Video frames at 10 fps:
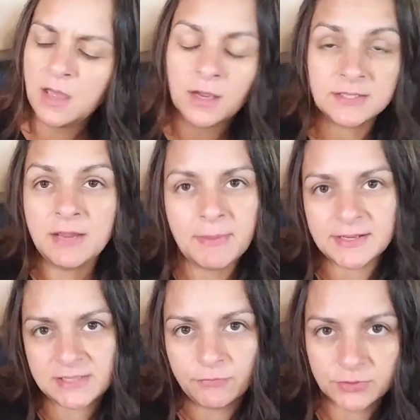because I made
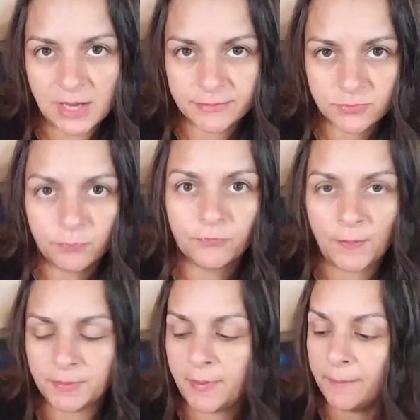it several times
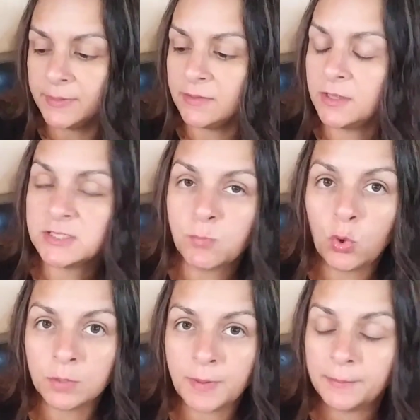from the pumpkin. The
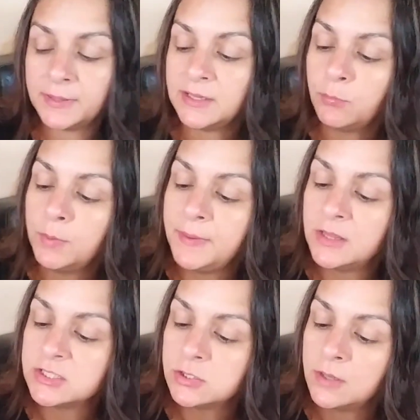smaller pumpkin, it would be
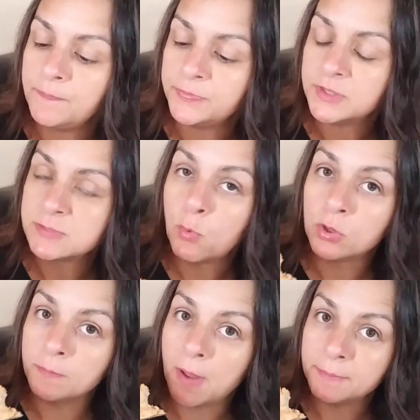the
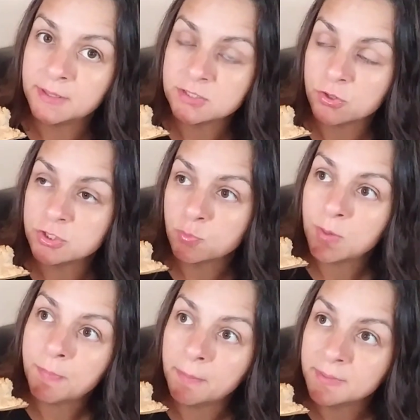smaller pumpkins or the
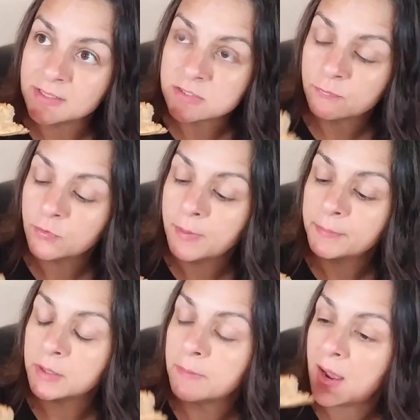sweet pumpkins for
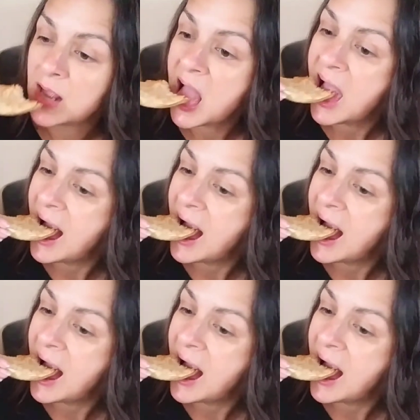pumpkin pie.